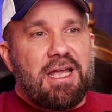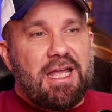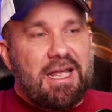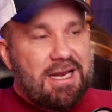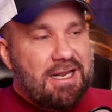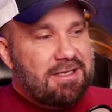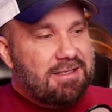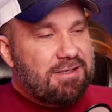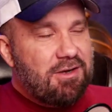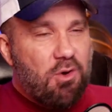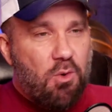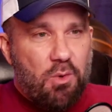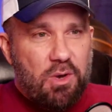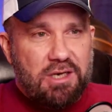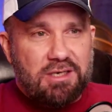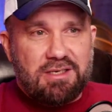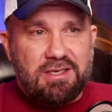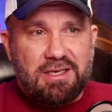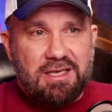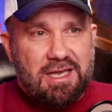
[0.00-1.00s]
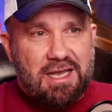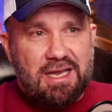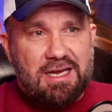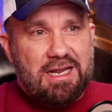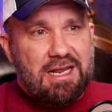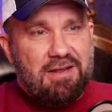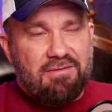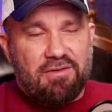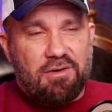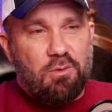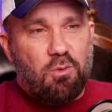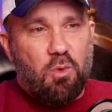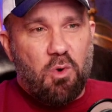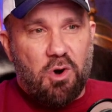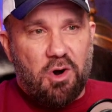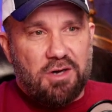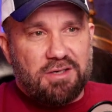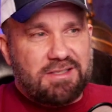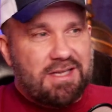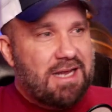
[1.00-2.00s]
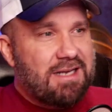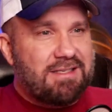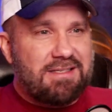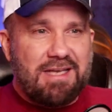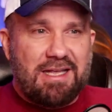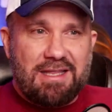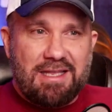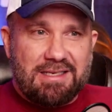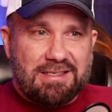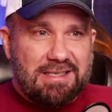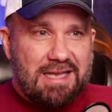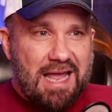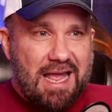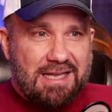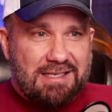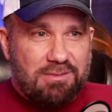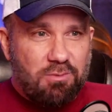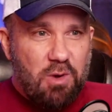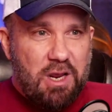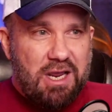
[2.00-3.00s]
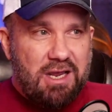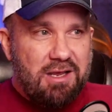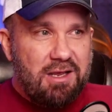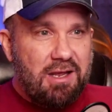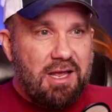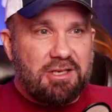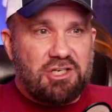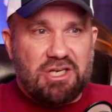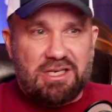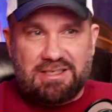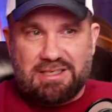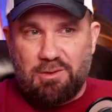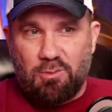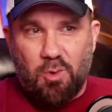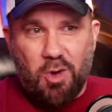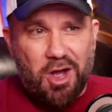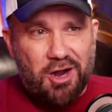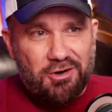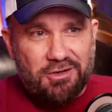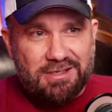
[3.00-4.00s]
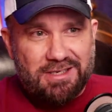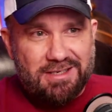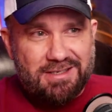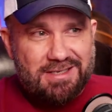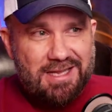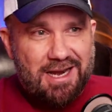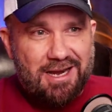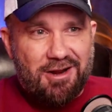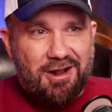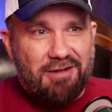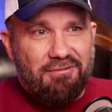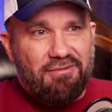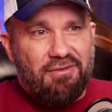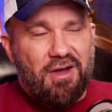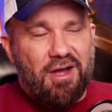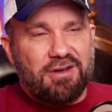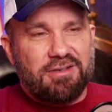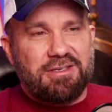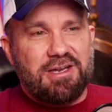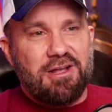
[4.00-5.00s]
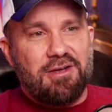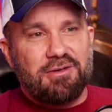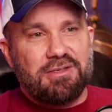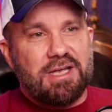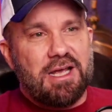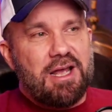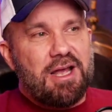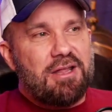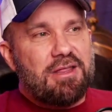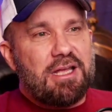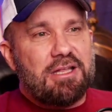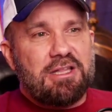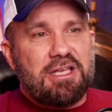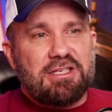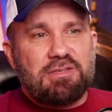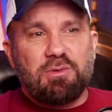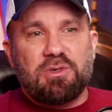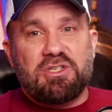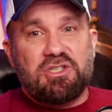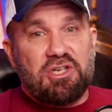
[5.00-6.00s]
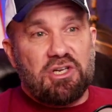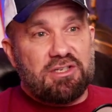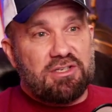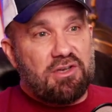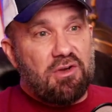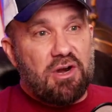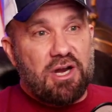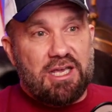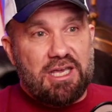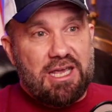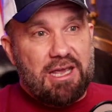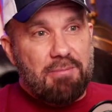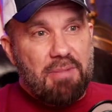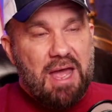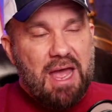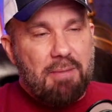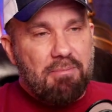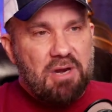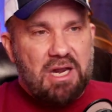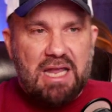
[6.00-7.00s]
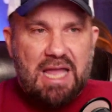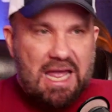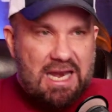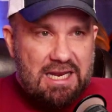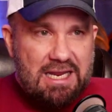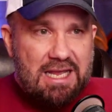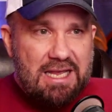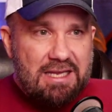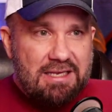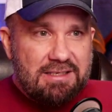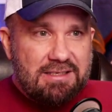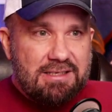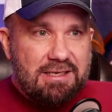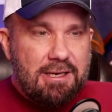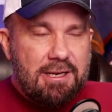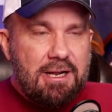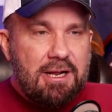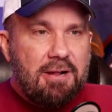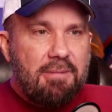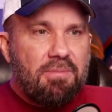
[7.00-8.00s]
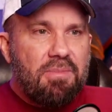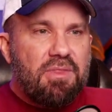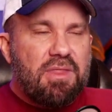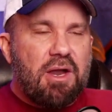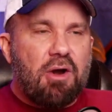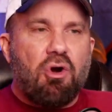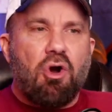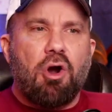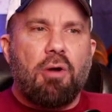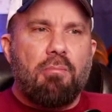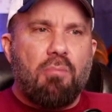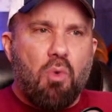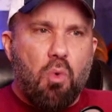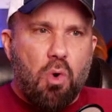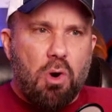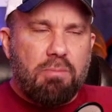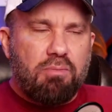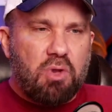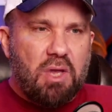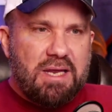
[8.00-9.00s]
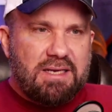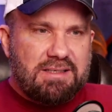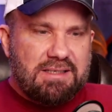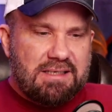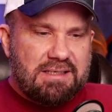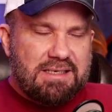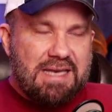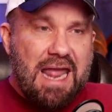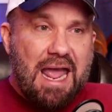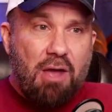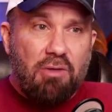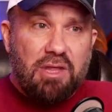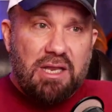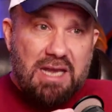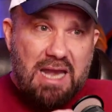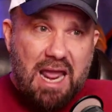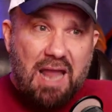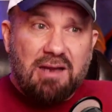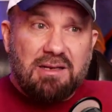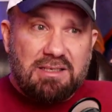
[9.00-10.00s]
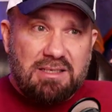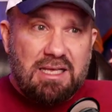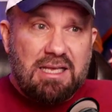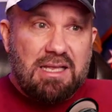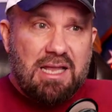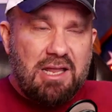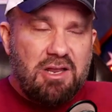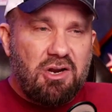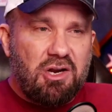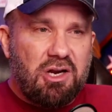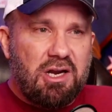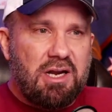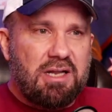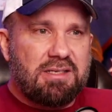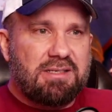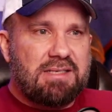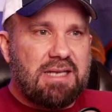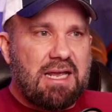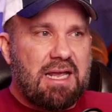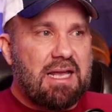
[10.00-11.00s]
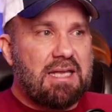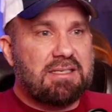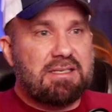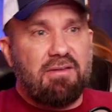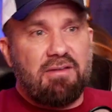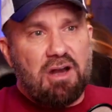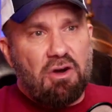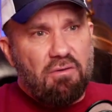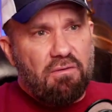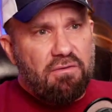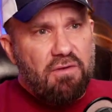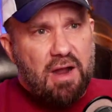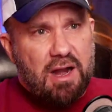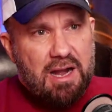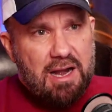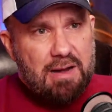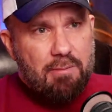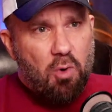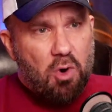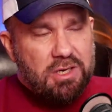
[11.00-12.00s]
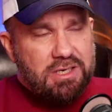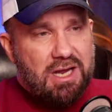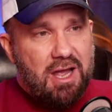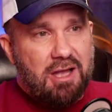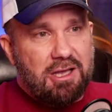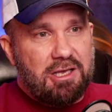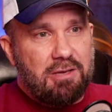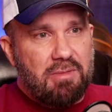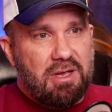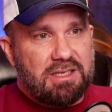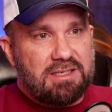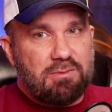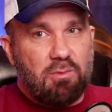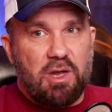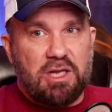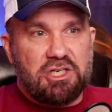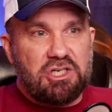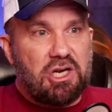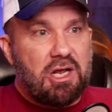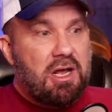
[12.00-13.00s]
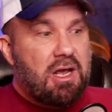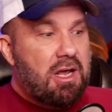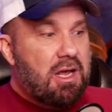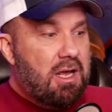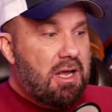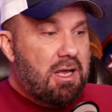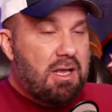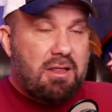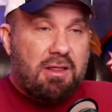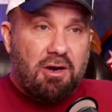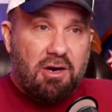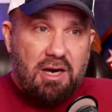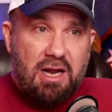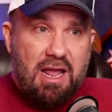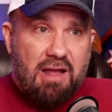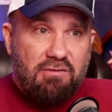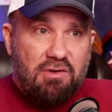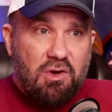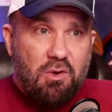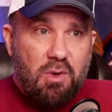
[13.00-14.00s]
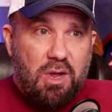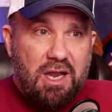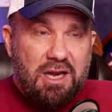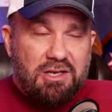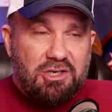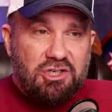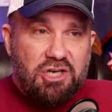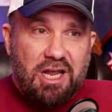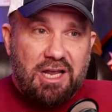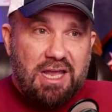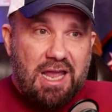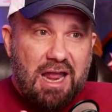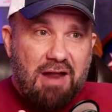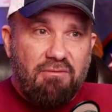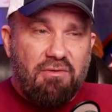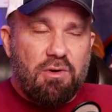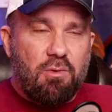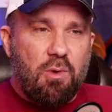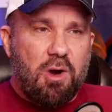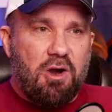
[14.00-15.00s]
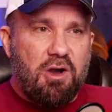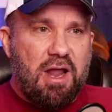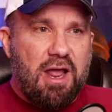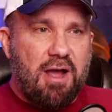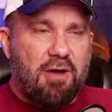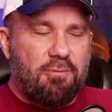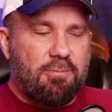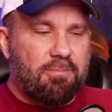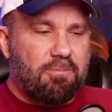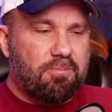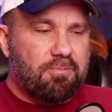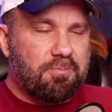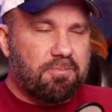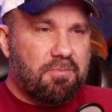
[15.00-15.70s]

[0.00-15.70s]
it is going to get even worse. I said this last week. Jesse Waters had said it on Fox News that this was just going to keep happening, and it is. There are more places. Now the next thing that you're going to see is that they don't find any more documents, which they're going to have to go ahead and check everywhere now,